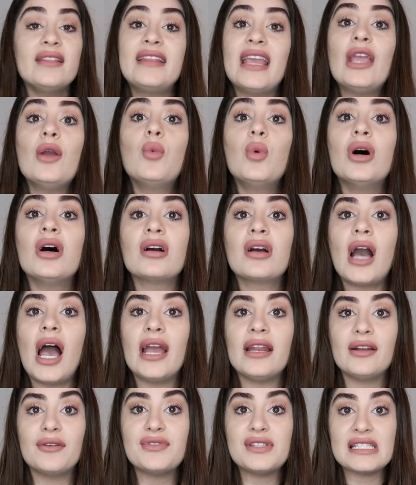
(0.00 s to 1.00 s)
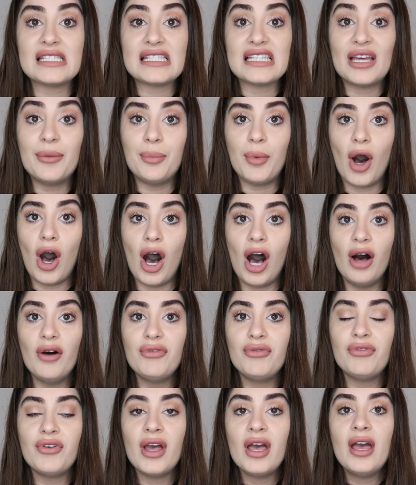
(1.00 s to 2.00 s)
they will kind of slip
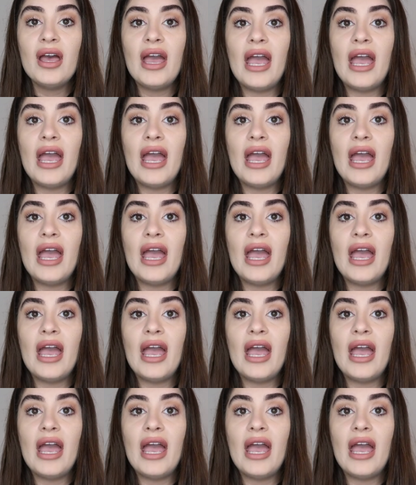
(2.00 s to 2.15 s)
off